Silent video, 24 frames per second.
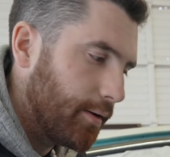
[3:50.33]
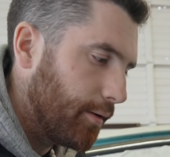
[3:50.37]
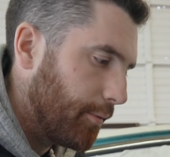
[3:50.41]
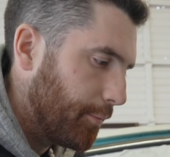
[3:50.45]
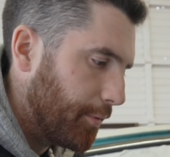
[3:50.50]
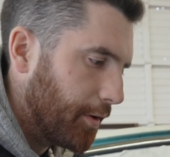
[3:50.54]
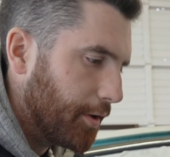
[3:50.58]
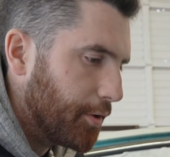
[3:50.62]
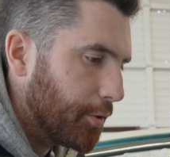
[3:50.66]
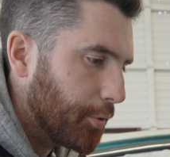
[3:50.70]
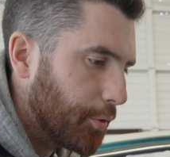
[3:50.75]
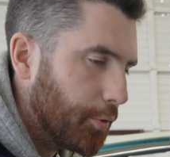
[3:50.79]

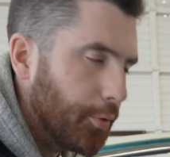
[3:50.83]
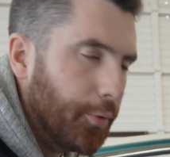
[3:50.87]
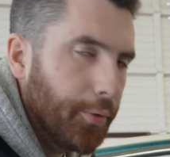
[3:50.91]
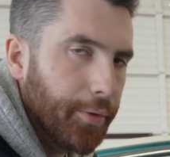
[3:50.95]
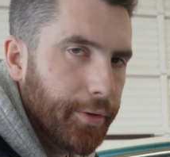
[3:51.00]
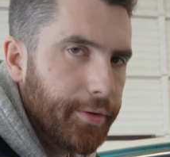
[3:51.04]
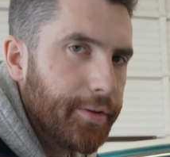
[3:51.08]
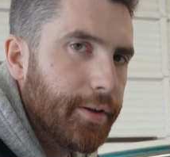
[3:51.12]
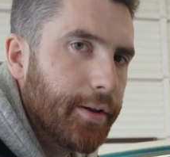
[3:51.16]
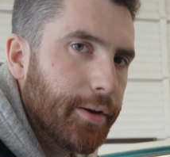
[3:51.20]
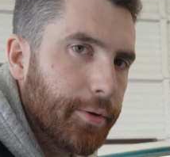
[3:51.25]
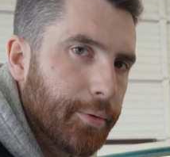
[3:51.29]
We've got no
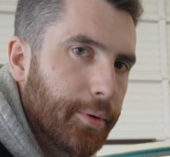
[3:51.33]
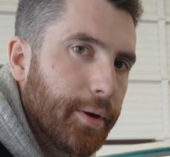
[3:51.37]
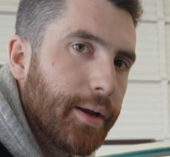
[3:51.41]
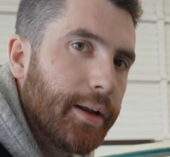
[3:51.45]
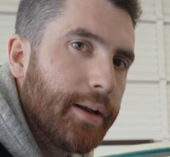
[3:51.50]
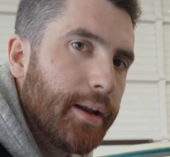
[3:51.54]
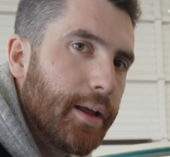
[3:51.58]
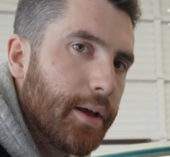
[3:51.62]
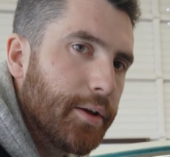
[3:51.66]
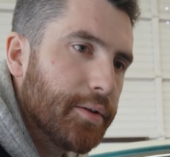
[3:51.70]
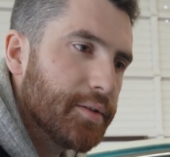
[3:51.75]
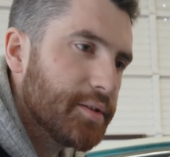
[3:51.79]
coolant in it
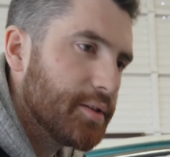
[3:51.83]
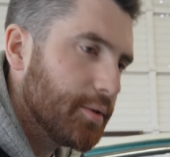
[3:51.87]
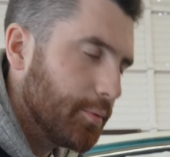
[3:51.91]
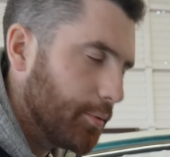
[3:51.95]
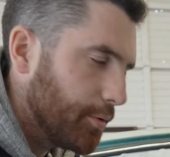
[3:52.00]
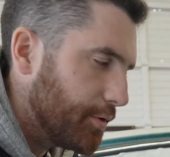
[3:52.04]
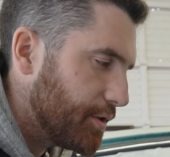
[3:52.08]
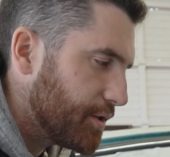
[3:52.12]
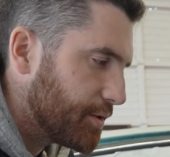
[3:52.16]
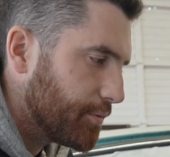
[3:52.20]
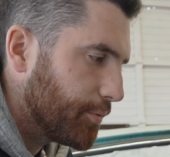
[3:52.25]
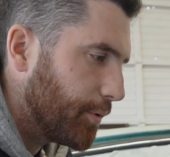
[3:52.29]
right now, so
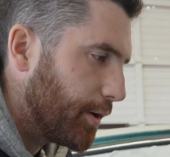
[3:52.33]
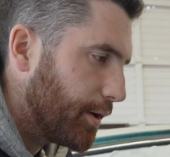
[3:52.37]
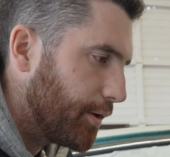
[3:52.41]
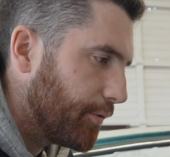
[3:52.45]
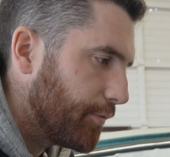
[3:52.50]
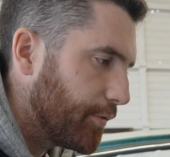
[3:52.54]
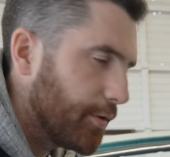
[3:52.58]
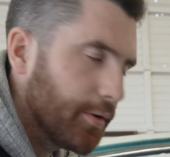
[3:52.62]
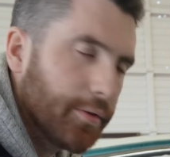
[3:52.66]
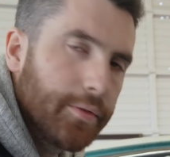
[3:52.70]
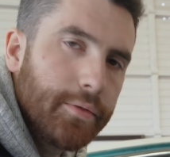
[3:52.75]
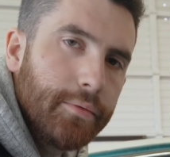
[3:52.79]
we'll just run it
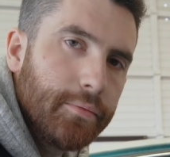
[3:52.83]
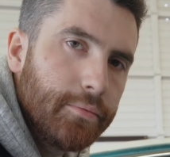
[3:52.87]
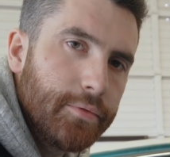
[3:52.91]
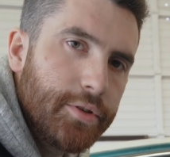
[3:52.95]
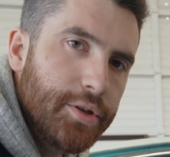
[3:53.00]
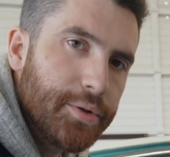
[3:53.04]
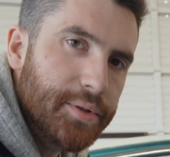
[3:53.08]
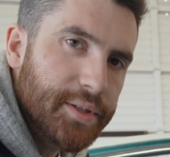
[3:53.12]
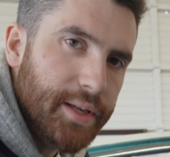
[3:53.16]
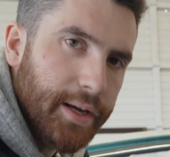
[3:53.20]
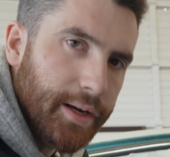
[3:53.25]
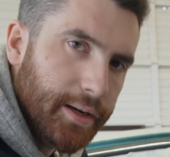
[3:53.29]
for
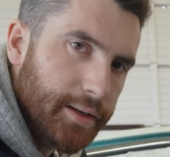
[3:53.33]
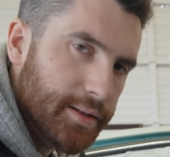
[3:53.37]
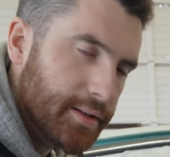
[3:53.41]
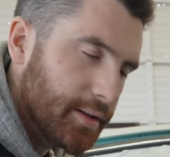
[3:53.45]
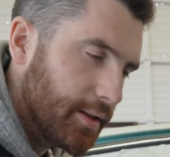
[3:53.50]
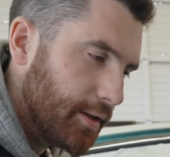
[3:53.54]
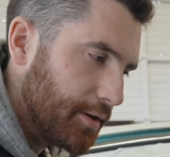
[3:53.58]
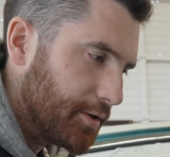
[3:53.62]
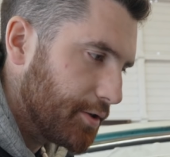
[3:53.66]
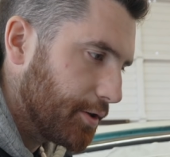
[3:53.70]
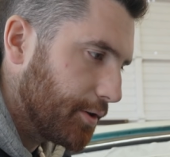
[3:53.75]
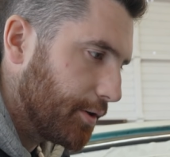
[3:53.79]
2 seconds
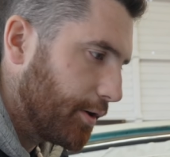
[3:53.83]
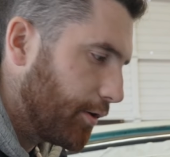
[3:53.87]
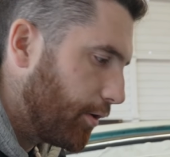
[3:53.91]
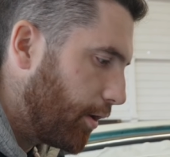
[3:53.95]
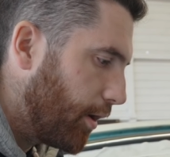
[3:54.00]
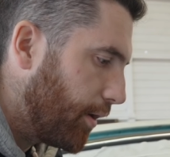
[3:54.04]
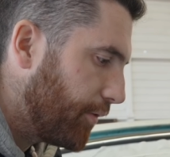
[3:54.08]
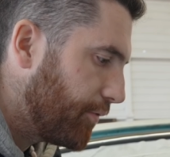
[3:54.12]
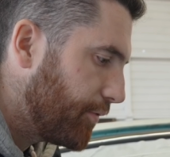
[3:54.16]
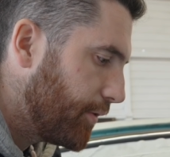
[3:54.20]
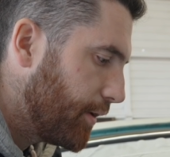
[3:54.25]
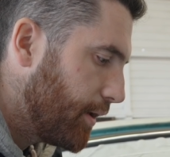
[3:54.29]
and then turn it
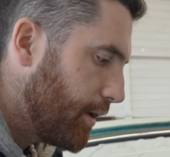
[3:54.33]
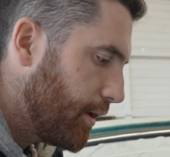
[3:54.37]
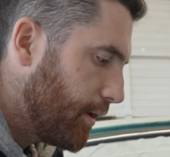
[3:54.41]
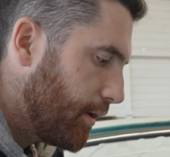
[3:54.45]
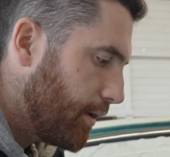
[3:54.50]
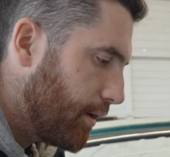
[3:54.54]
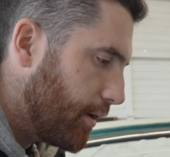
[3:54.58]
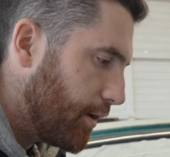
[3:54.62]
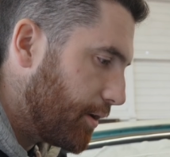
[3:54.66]
off,